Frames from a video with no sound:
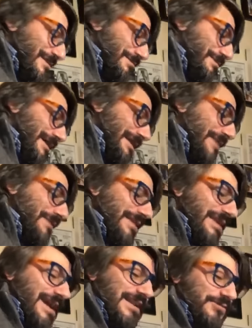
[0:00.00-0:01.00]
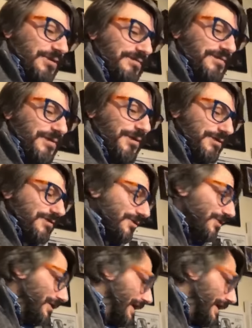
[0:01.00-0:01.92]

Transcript: but everything else will fall, so